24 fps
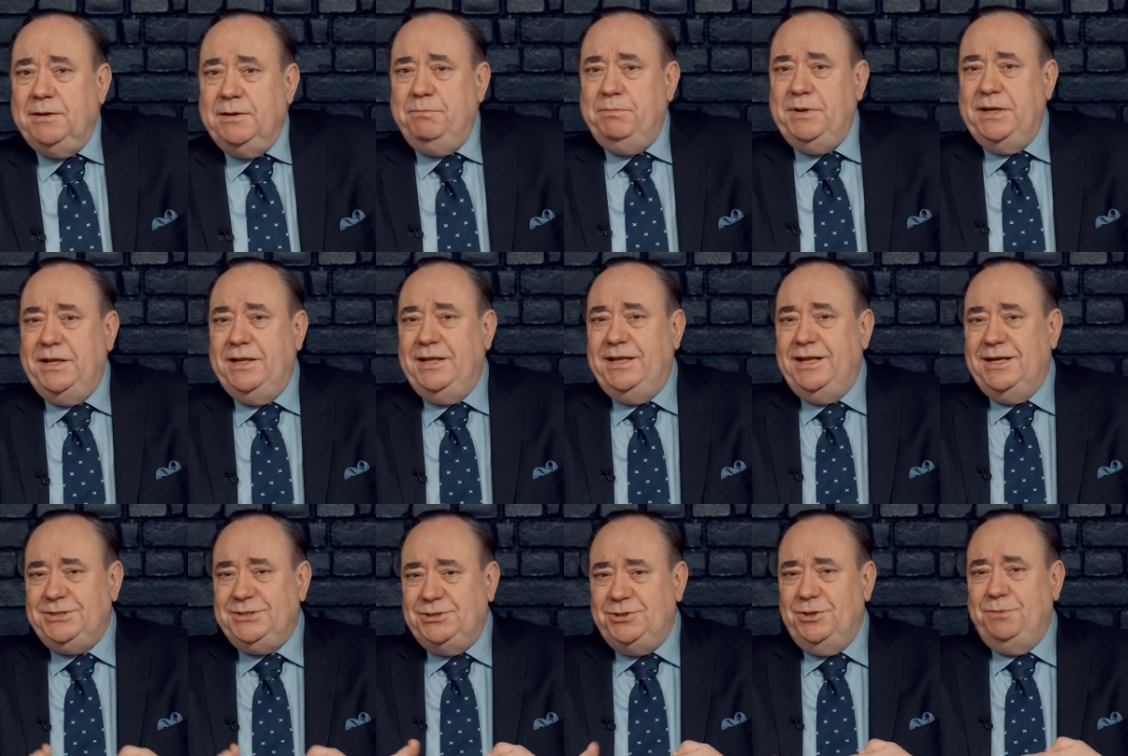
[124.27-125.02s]
But
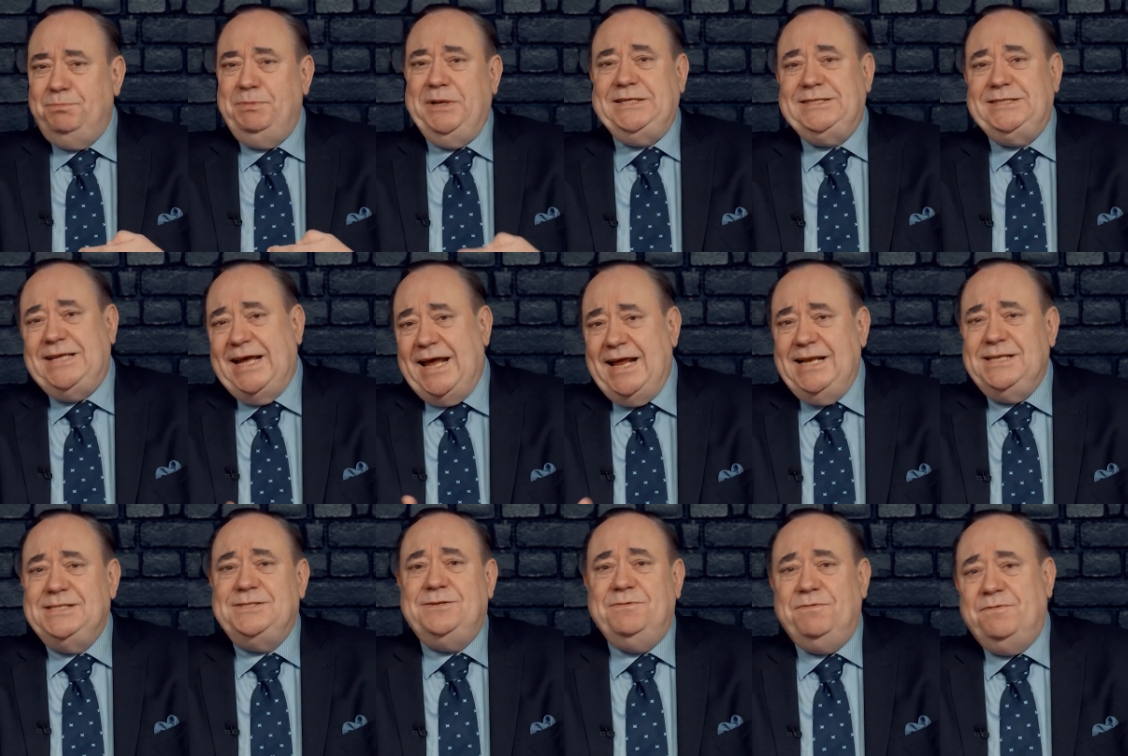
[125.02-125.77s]
there should be
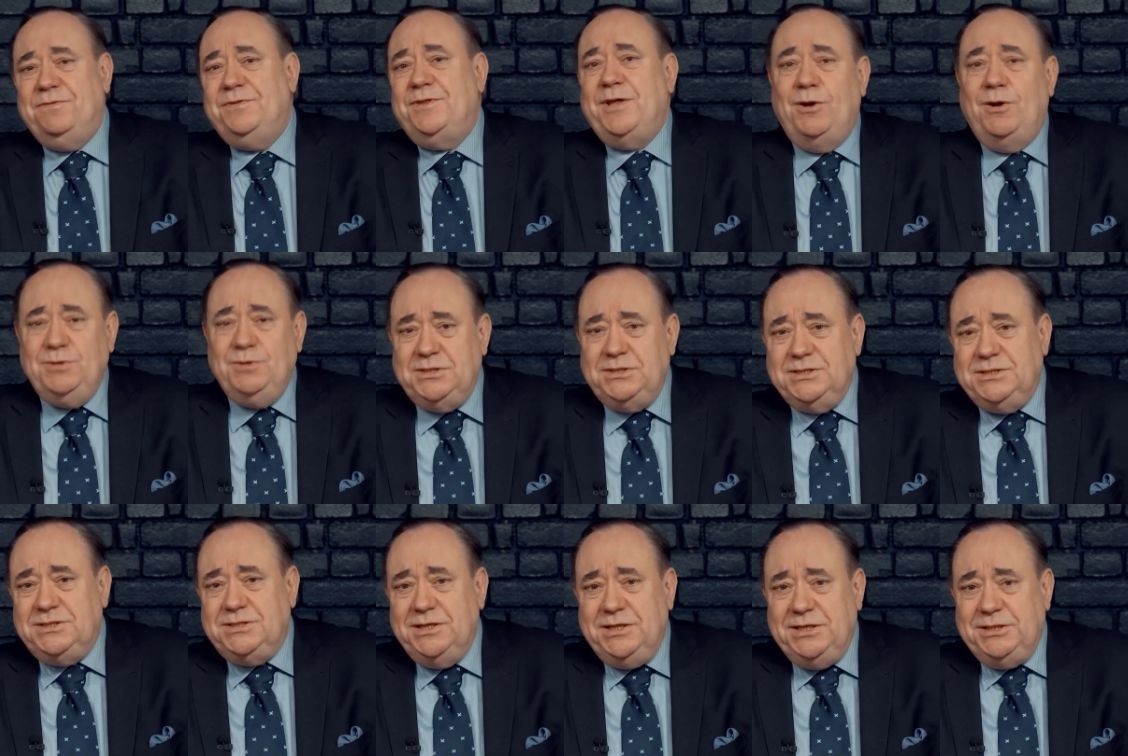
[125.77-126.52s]
tens of
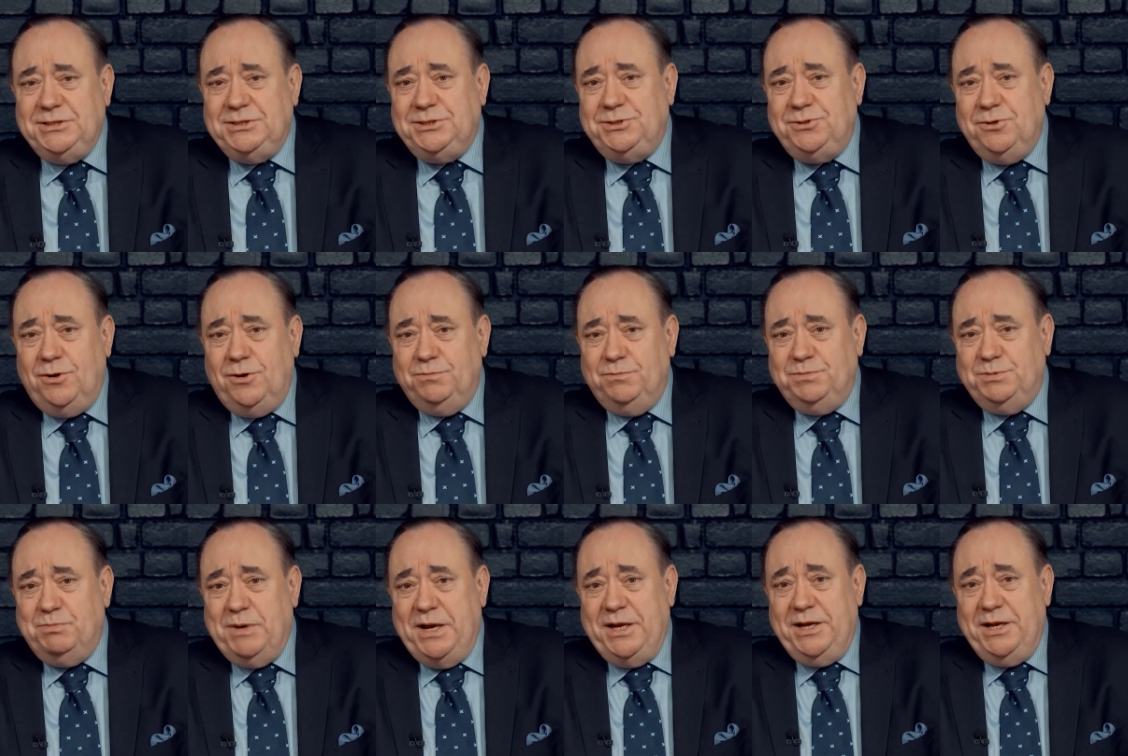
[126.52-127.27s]
thousands of these
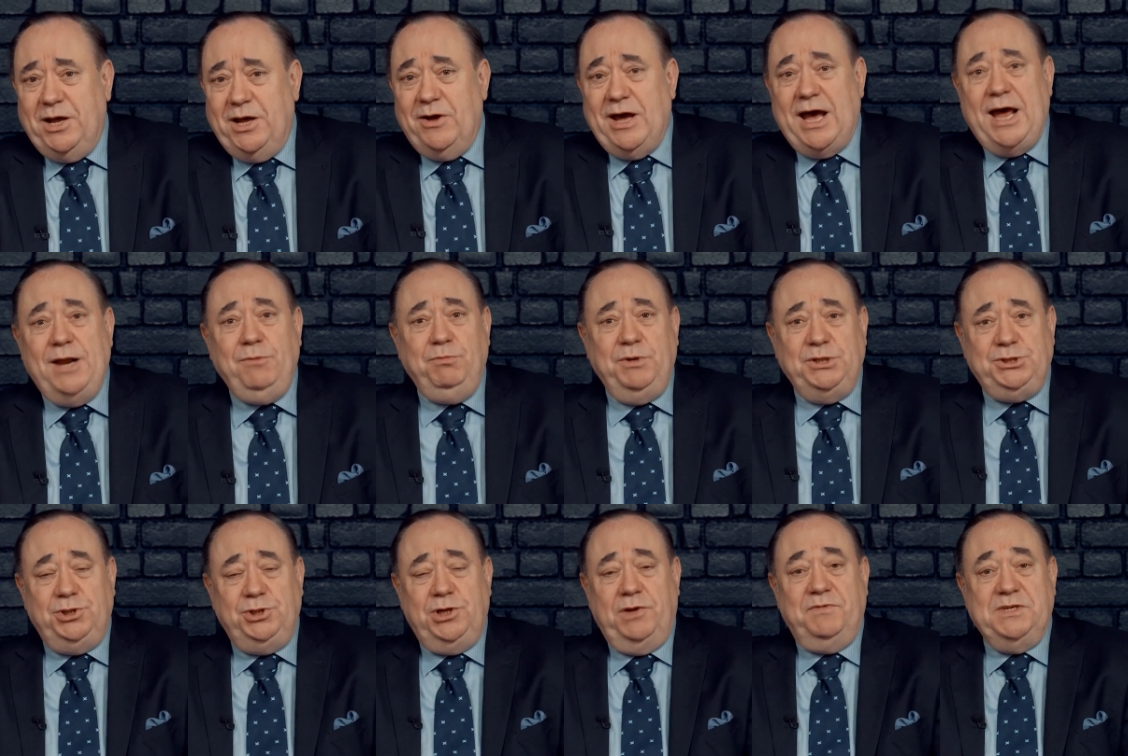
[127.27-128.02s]
jobs by now, and we
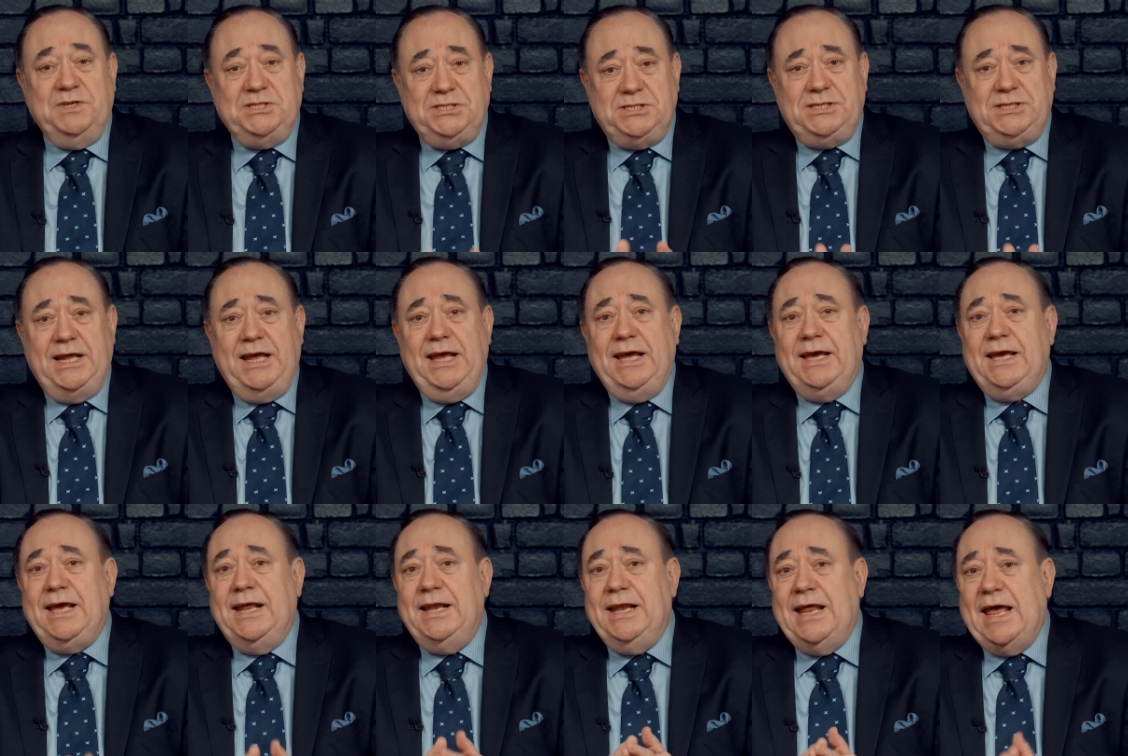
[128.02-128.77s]
should have a
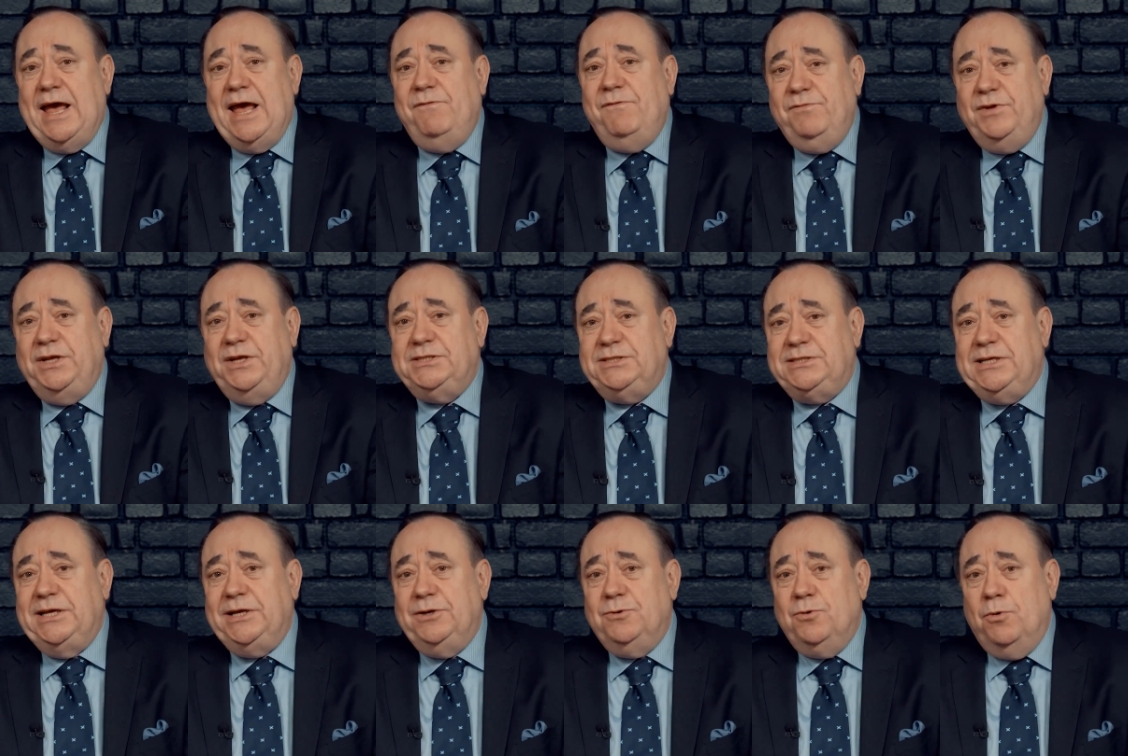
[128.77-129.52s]
stake in every
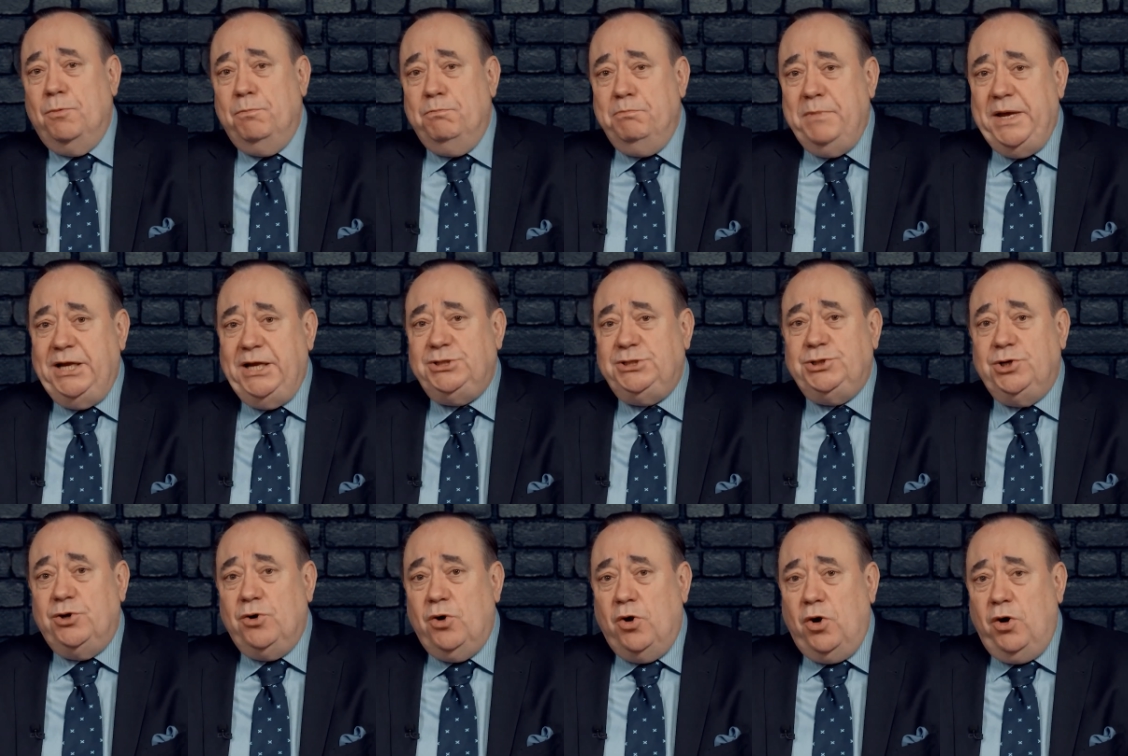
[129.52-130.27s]
single
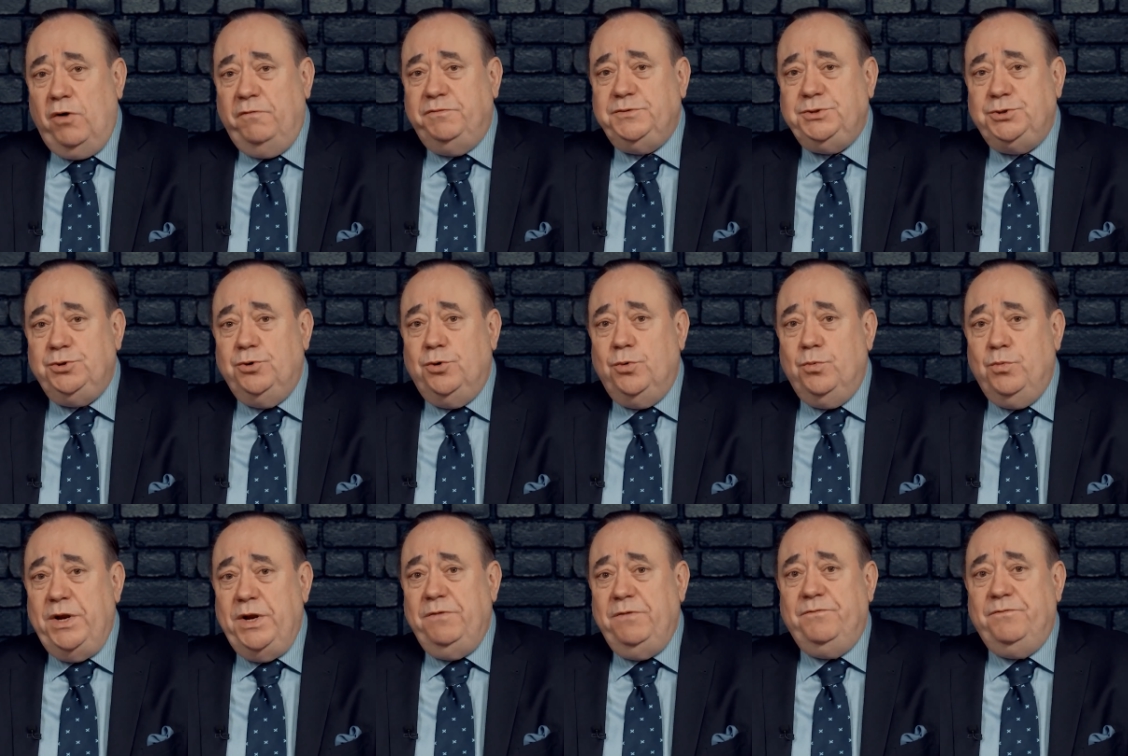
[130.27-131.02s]
major offshore wind